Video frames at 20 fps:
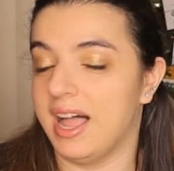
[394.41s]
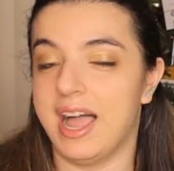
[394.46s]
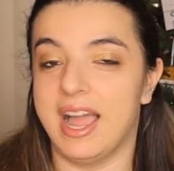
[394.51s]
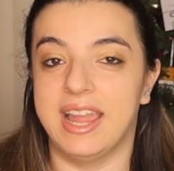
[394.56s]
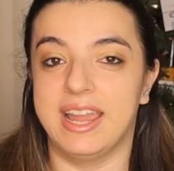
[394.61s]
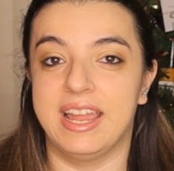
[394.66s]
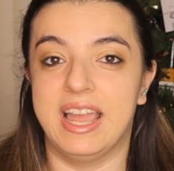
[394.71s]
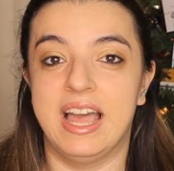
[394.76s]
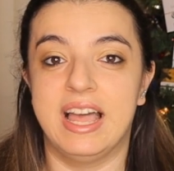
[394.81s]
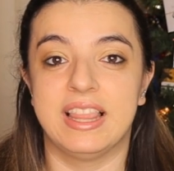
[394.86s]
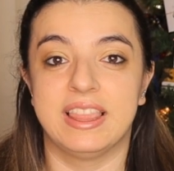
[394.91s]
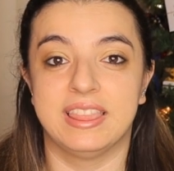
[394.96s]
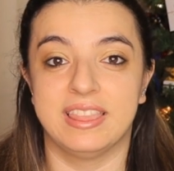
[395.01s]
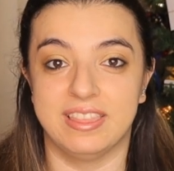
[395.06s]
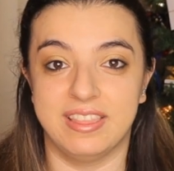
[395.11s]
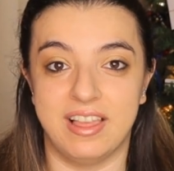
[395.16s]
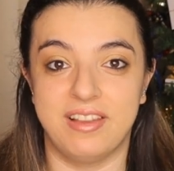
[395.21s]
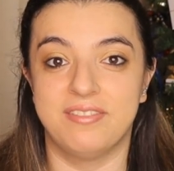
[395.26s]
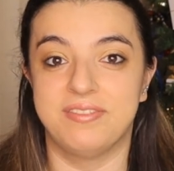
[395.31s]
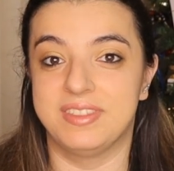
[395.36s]
I
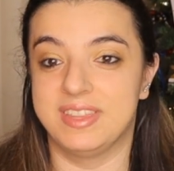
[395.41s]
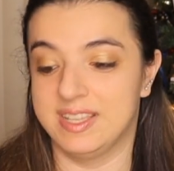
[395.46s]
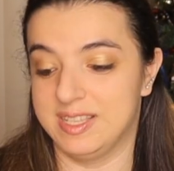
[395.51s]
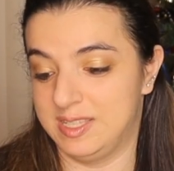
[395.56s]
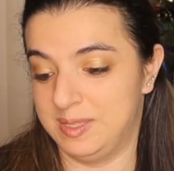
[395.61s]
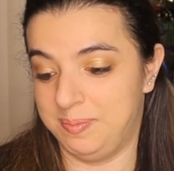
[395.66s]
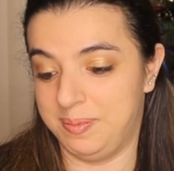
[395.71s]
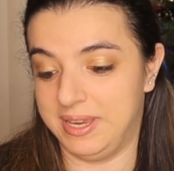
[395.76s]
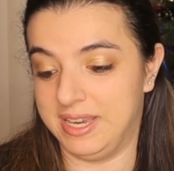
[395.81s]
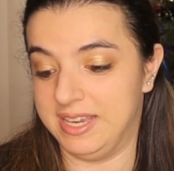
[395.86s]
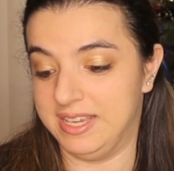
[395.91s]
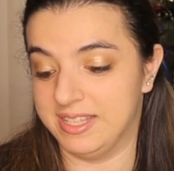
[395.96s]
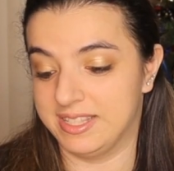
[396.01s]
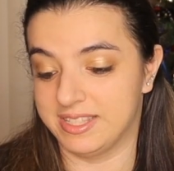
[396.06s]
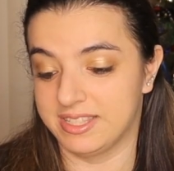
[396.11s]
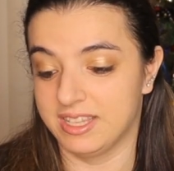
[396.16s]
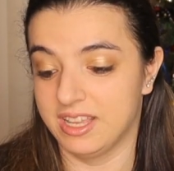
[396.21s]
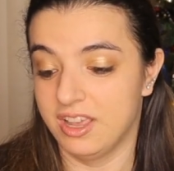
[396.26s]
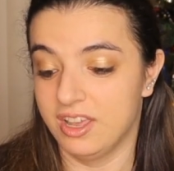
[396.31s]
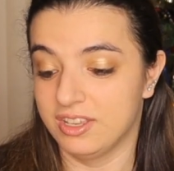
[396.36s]
love this
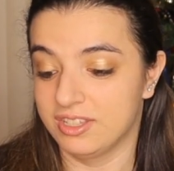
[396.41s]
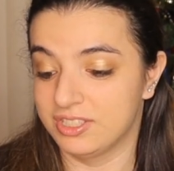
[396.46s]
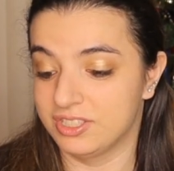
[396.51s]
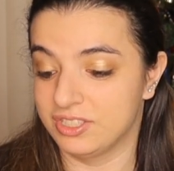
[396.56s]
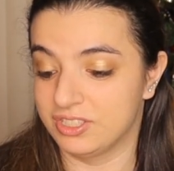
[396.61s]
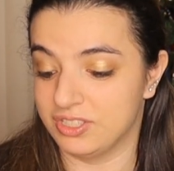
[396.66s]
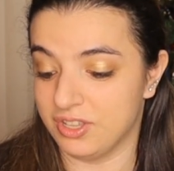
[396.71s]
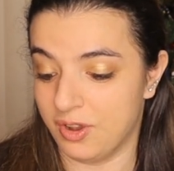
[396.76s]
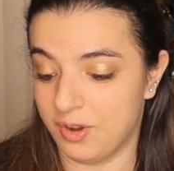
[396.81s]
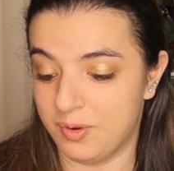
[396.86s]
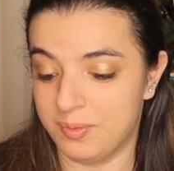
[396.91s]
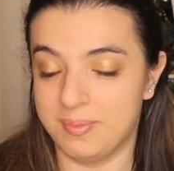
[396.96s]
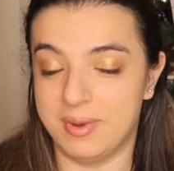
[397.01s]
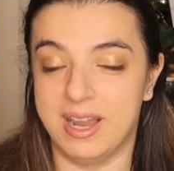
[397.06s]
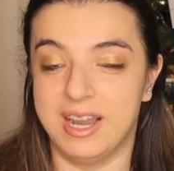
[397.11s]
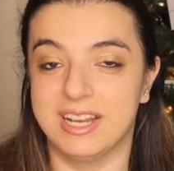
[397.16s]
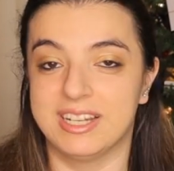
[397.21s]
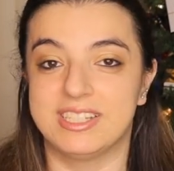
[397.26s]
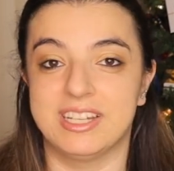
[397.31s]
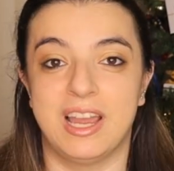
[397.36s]
piece so
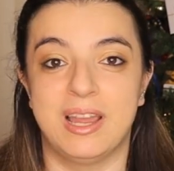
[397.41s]
much.